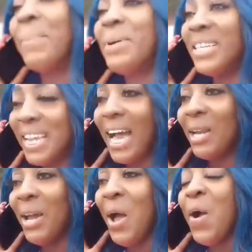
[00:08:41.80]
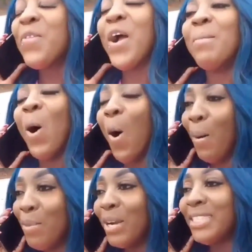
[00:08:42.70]
Britain, from all
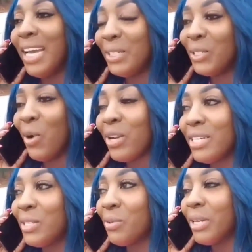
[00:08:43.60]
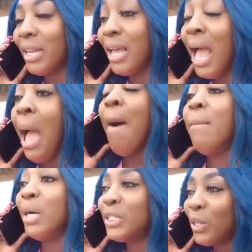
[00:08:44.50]
Britain, the struggle is real.
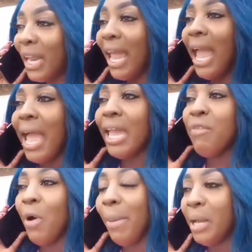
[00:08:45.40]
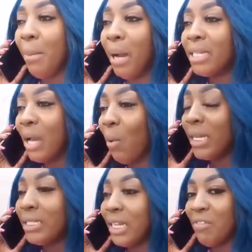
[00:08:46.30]
But today I gave up my number because I
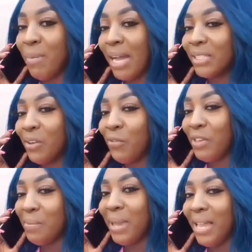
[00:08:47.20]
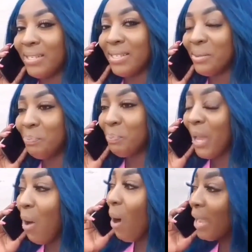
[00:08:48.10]
wanted to give back to the females.
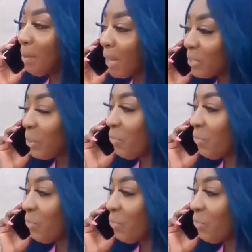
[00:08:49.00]
I want to give back to the